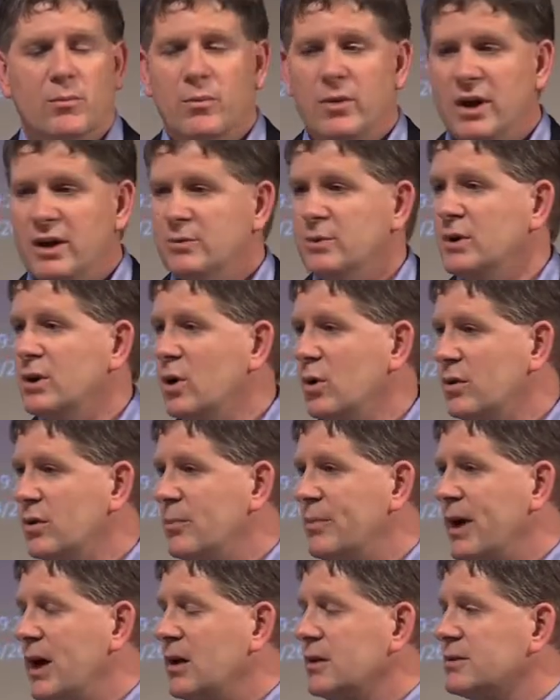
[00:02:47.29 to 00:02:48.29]
But as we go to
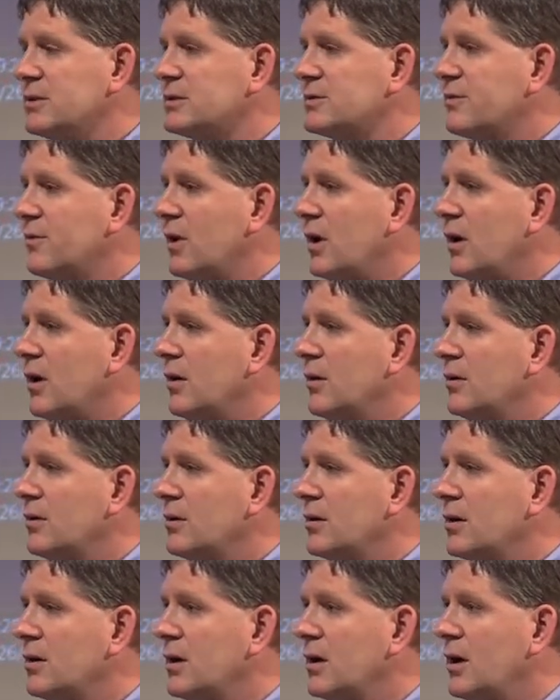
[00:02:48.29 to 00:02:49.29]
the ballot this
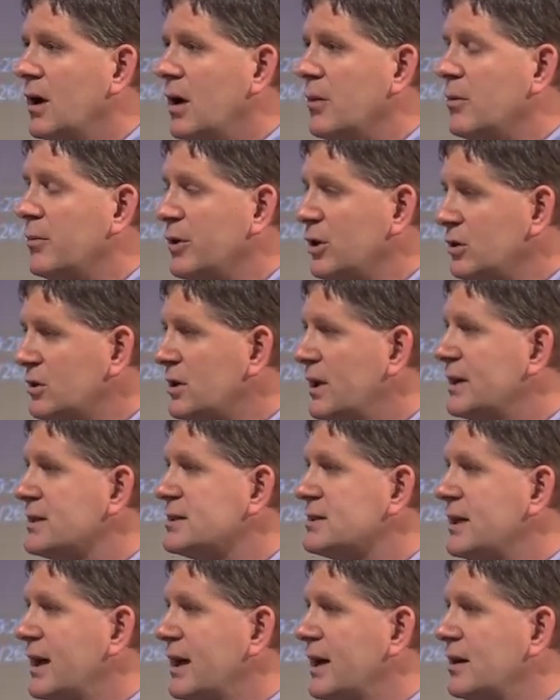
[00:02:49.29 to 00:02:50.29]
fall, I'm a middle
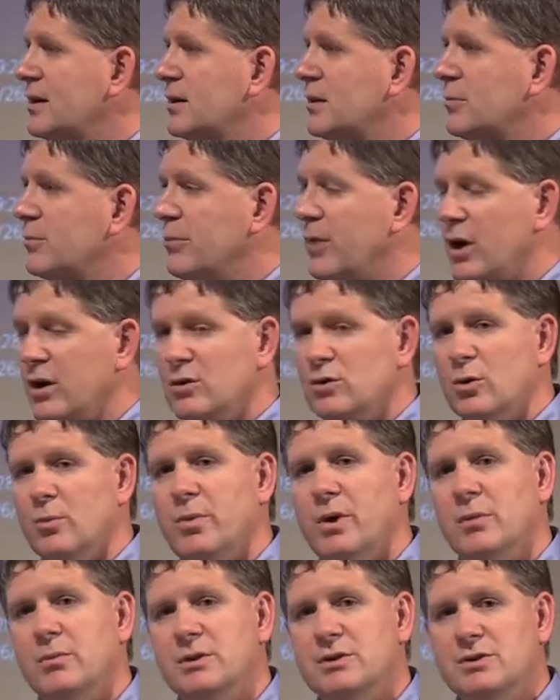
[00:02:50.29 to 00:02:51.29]
class dad, married to
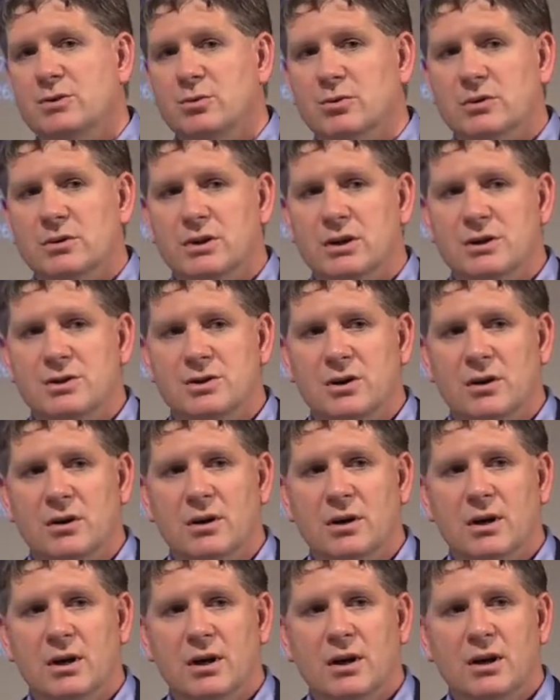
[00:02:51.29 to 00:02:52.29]
a public school
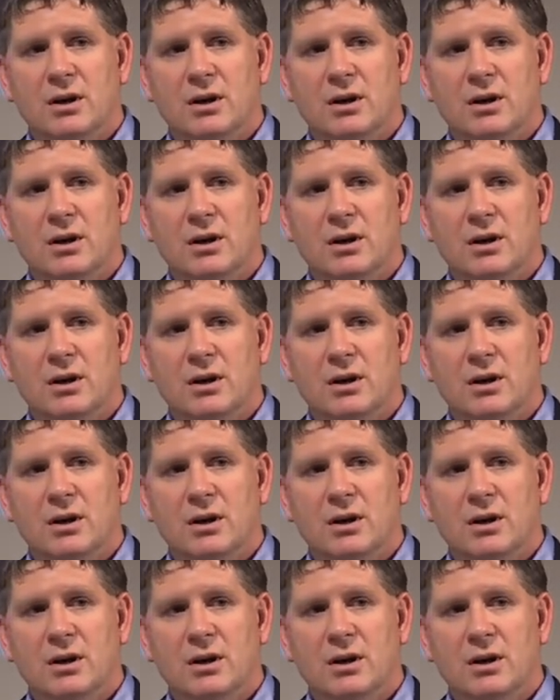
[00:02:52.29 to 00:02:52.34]
teacher,